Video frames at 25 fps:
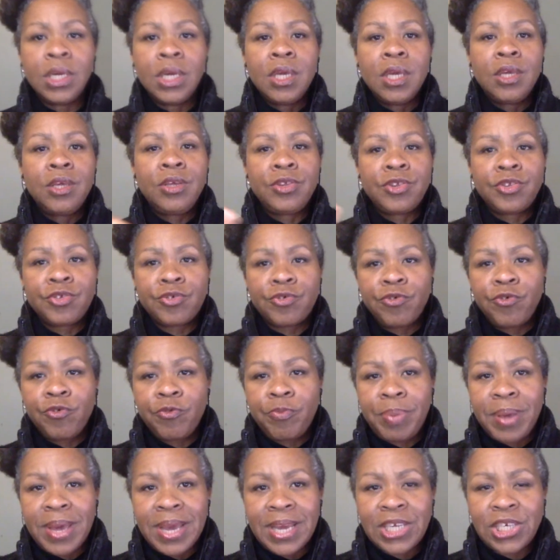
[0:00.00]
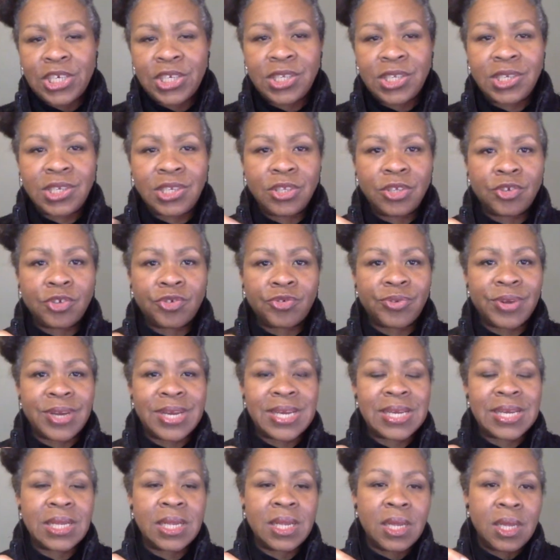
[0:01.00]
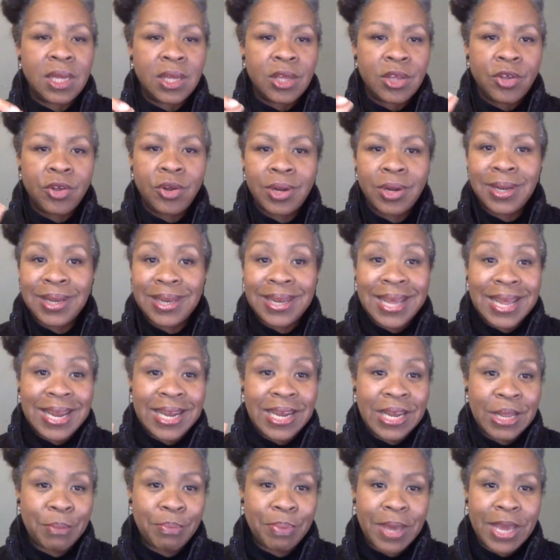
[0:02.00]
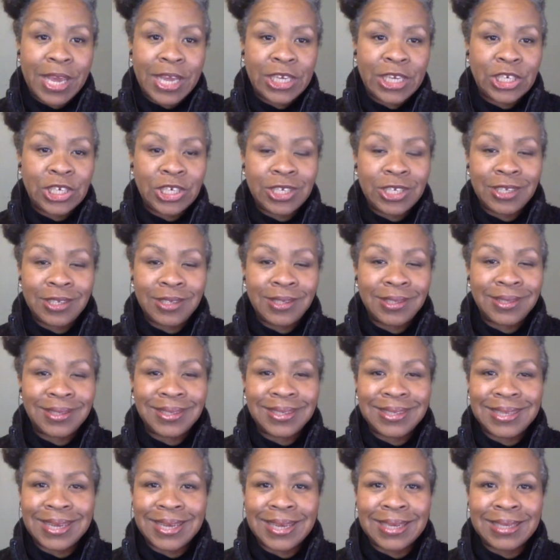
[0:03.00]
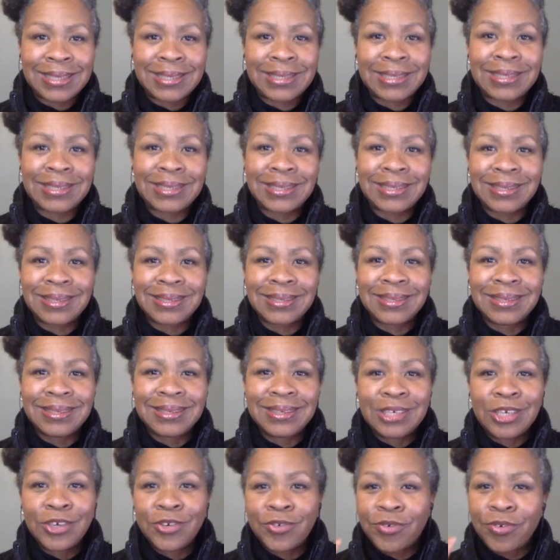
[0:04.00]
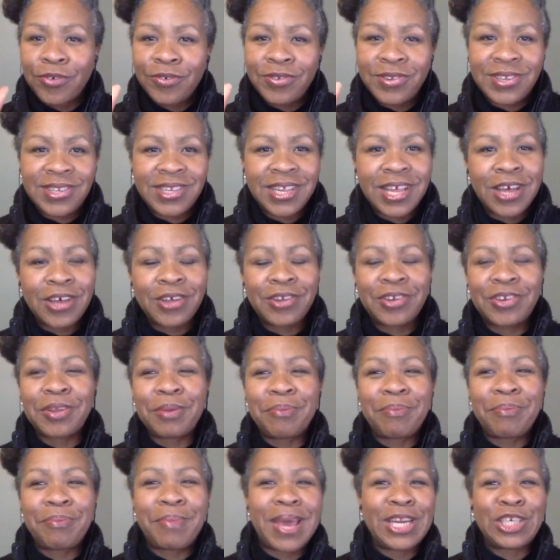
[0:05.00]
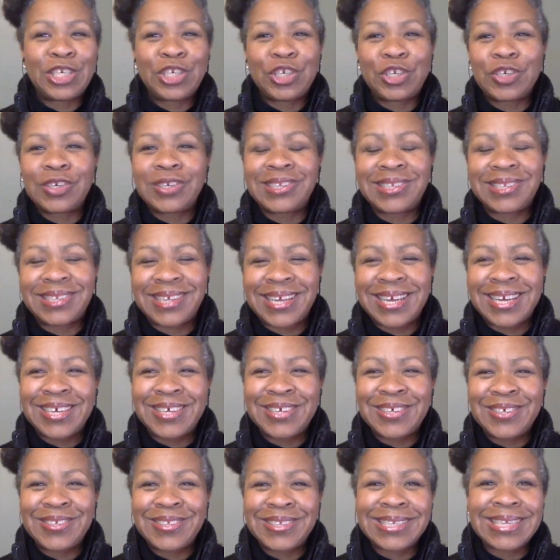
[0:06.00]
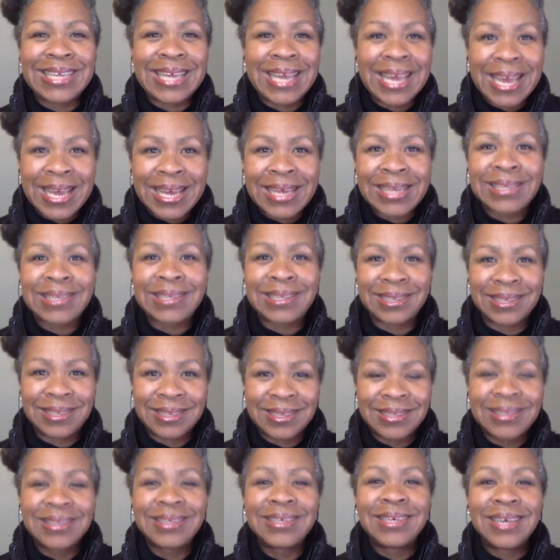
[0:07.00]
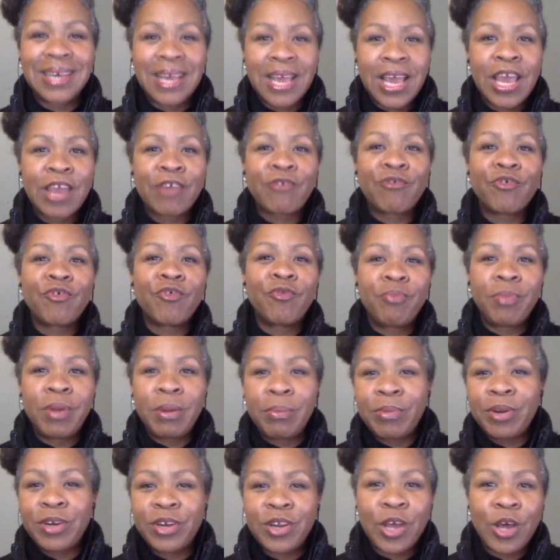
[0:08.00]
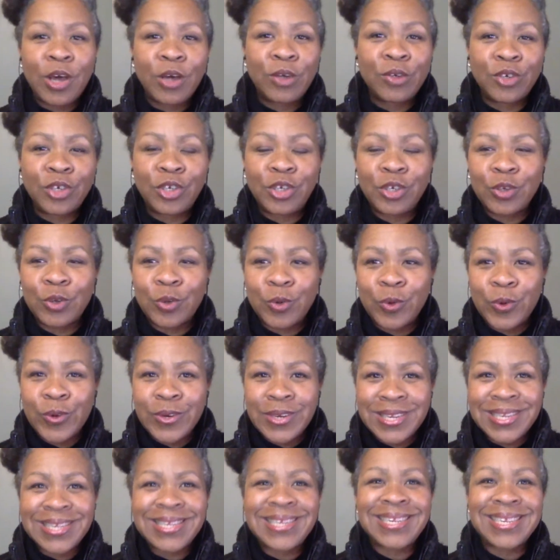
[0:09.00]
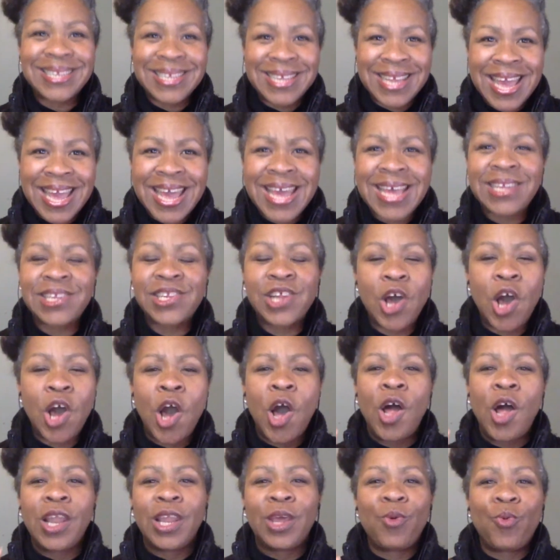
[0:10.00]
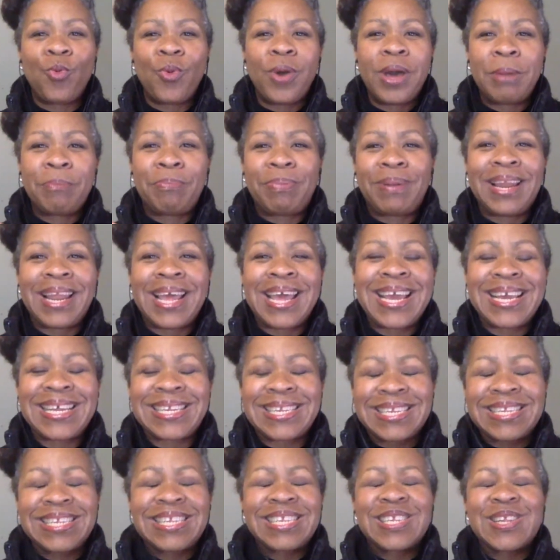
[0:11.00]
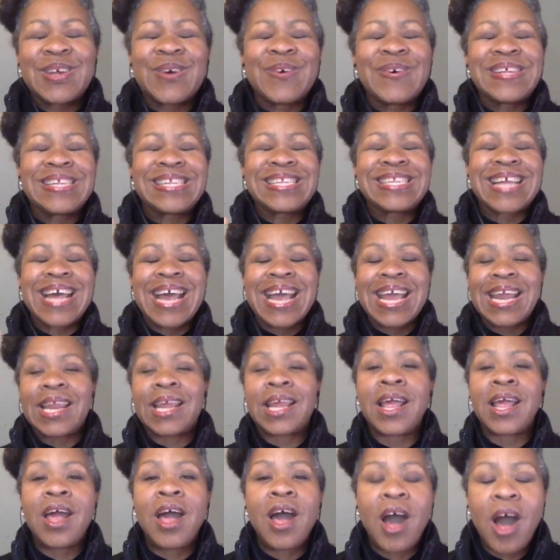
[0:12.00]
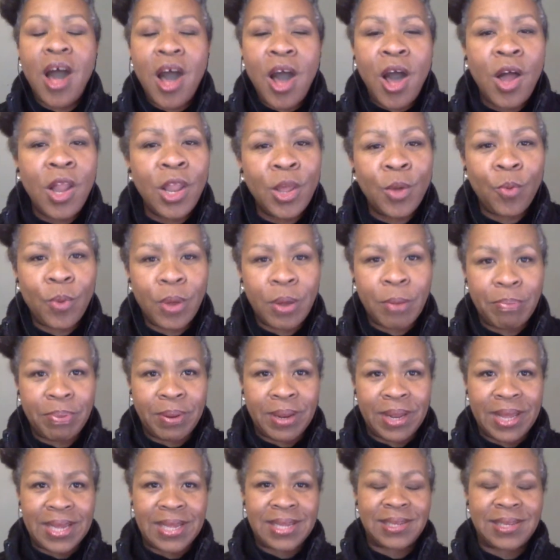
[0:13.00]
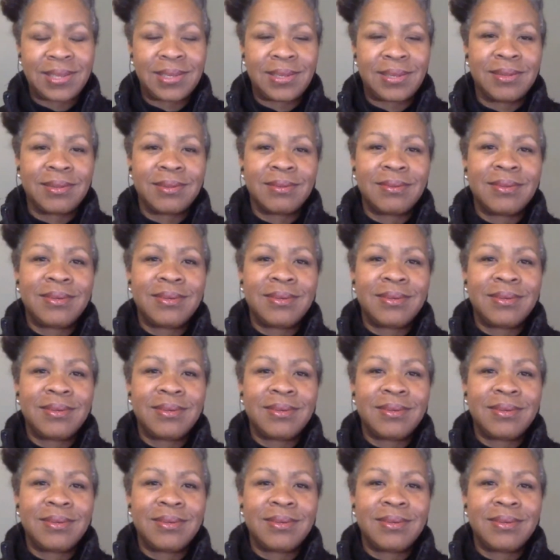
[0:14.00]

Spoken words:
Use Groove Pages to create your landing pages. Yes. Groove Sell to manage your sales. Yes. And Groove Member to host your courses. Yes. All in one place. It's so exciting. All in one place.